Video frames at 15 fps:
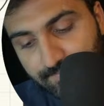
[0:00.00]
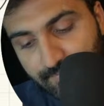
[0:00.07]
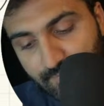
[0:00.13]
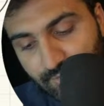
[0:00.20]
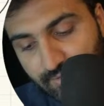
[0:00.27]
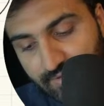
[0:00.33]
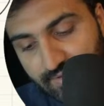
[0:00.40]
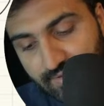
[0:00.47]

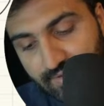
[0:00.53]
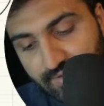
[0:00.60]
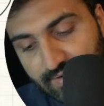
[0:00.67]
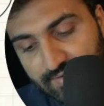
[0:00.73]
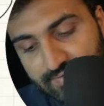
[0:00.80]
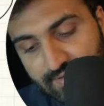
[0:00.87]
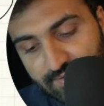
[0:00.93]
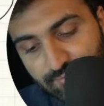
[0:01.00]
okay,
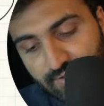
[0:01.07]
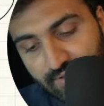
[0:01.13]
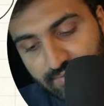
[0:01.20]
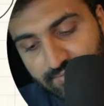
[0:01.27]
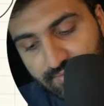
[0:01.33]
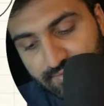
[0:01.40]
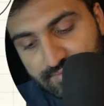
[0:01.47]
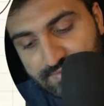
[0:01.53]
and then we have
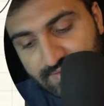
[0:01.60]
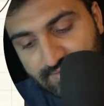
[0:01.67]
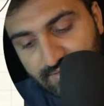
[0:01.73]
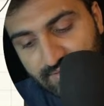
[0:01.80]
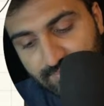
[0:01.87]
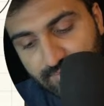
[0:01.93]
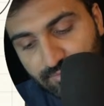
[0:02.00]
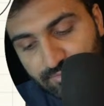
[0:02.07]
our set
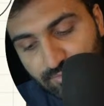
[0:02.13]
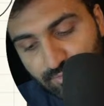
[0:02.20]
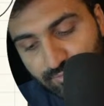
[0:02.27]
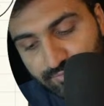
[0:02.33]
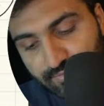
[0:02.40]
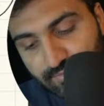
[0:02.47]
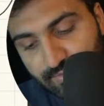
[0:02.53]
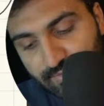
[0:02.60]
timeout
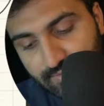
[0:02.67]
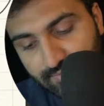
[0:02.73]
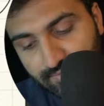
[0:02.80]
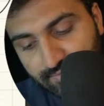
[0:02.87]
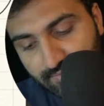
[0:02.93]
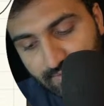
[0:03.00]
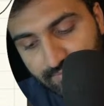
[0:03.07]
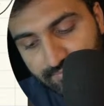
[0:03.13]
of
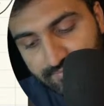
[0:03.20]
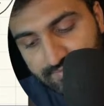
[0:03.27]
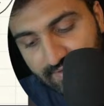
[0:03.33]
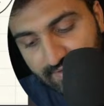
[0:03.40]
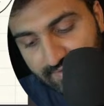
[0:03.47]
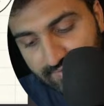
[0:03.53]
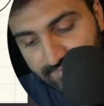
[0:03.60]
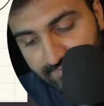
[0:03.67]
5
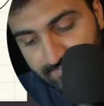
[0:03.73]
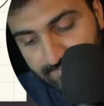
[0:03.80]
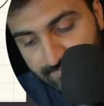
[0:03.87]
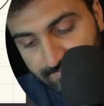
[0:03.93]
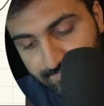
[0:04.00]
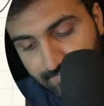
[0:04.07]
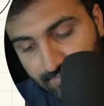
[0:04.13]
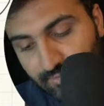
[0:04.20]
seconds.
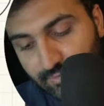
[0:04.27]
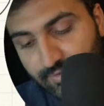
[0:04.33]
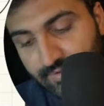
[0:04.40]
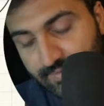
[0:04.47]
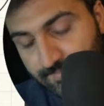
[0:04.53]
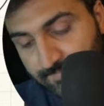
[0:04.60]
Okay,